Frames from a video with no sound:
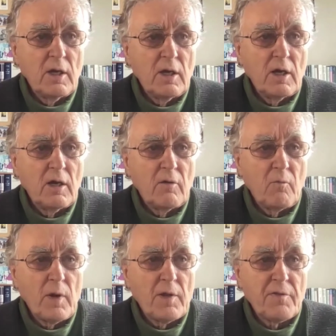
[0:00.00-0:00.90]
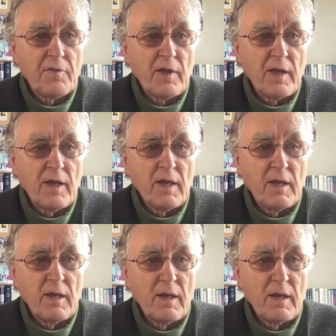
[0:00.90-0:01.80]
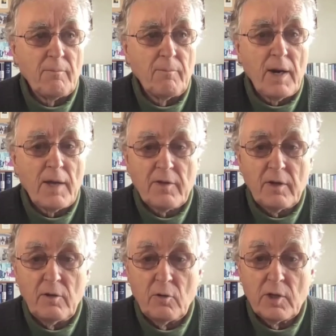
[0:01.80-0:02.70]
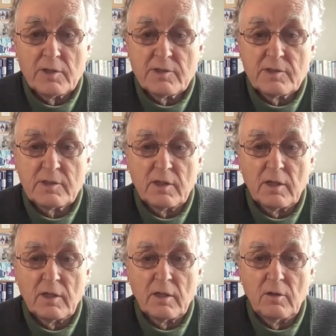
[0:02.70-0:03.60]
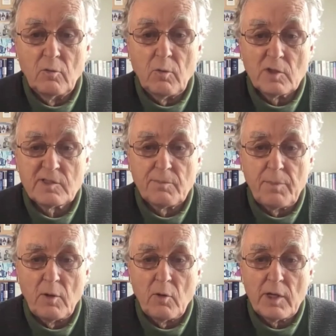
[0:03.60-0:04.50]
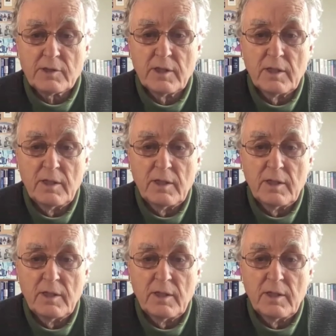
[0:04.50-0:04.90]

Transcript: with a mother who was a poet.